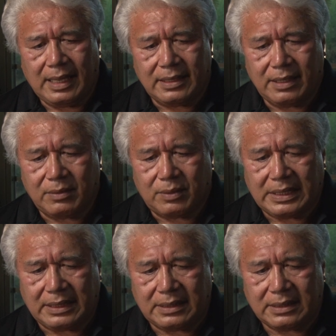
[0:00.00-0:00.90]
I think
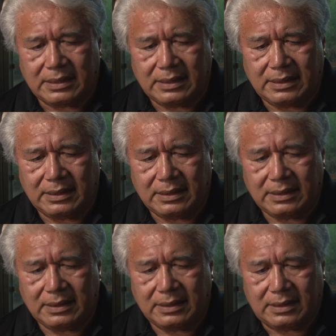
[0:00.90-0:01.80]
the
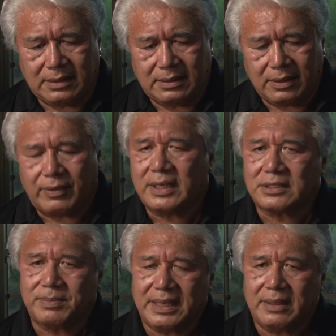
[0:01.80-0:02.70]

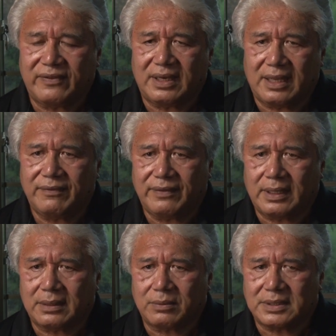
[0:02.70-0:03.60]
greatest benefit I
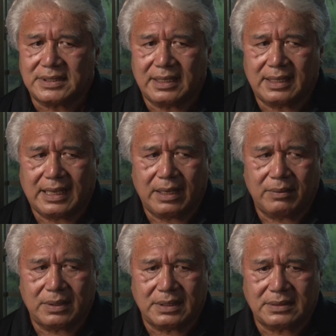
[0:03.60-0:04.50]
felt was that I
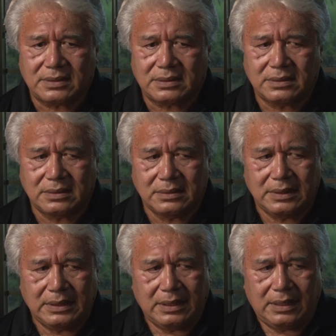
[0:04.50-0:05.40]
was,
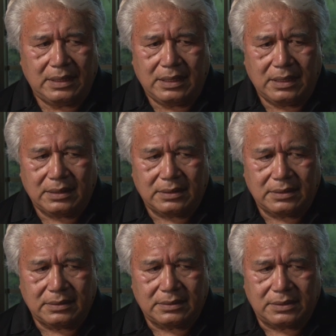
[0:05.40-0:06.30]

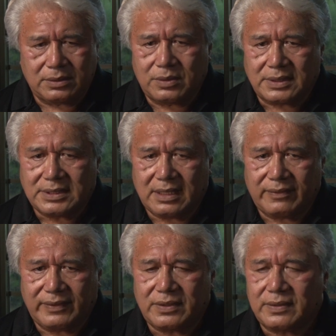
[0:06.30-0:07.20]
due to a set
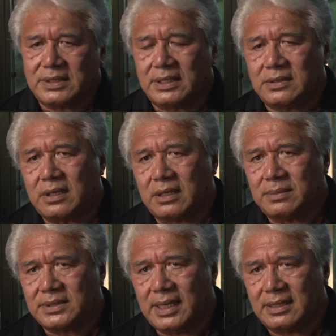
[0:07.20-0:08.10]
of interesting
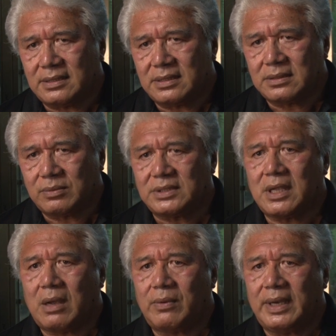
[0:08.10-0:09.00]
circumstances, was
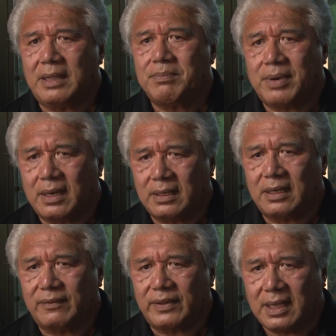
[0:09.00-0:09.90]
already part
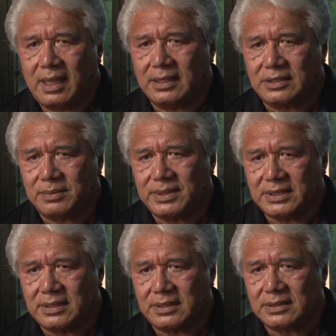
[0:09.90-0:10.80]
of the College of
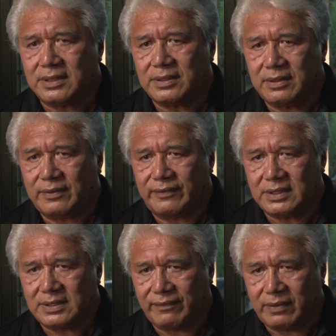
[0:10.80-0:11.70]
Business at the
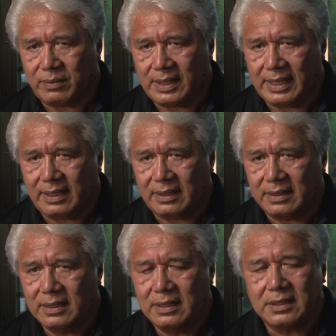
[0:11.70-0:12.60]
University of Hawaii.
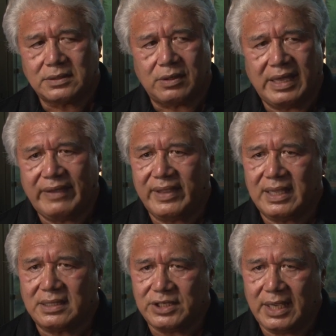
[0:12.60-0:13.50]
So having
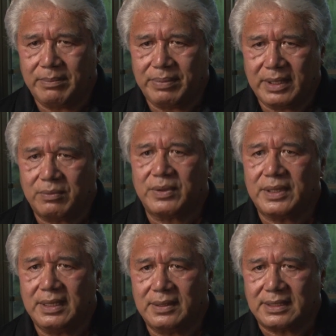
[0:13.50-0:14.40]
a champion
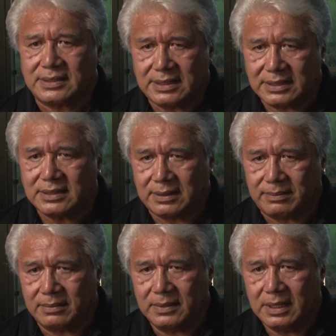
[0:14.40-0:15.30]
within the
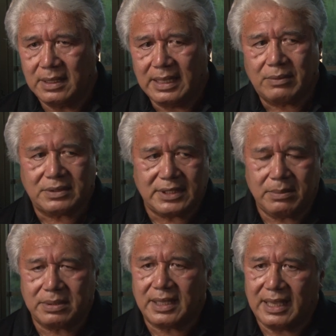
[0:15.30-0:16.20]
system, I was
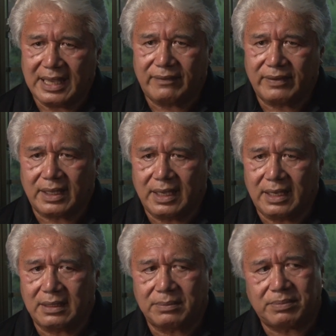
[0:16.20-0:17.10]
able to
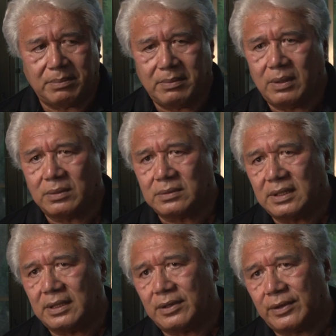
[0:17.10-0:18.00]
advocate, promote,
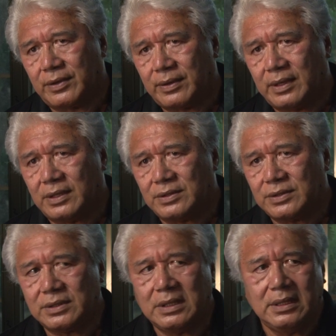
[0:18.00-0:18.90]
and
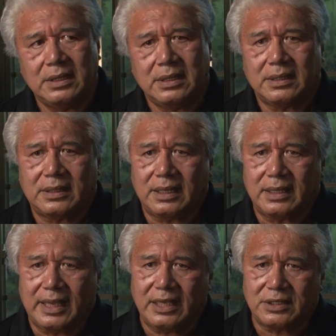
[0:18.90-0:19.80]
encourage the
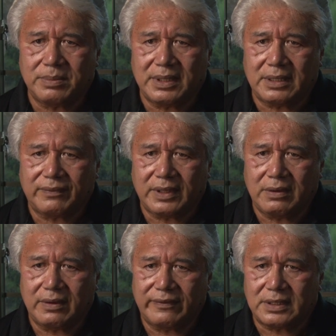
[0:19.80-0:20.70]
engagement of the
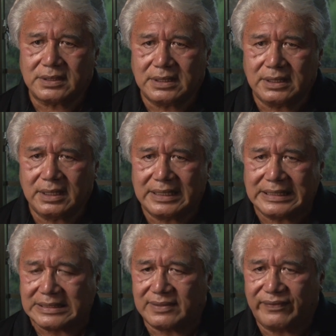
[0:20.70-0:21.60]
university and
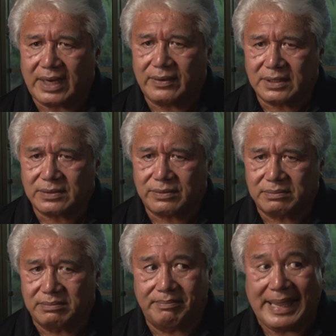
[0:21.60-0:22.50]
its various
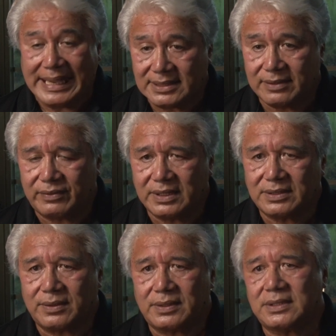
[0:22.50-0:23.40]
massive
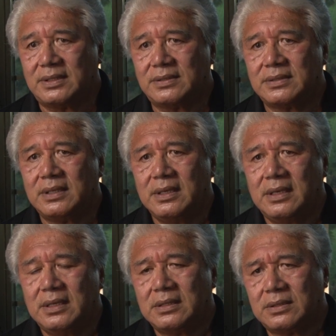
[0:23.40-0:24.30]
resources
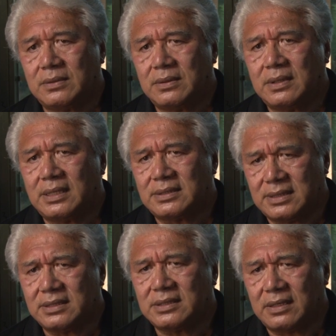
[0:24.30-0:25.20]
to
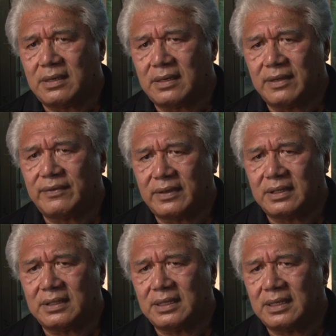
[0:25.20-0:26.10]
assist in our
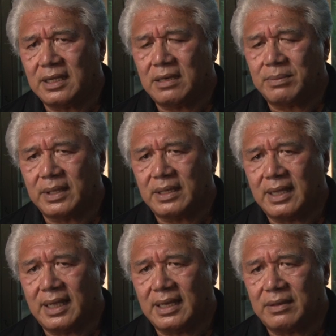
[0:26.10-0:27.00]
effort in helping
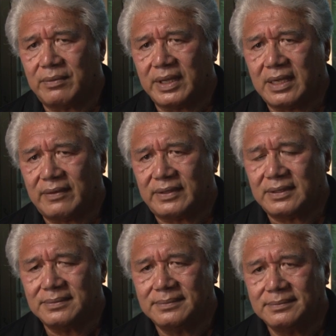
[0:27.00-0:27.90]
the island recover.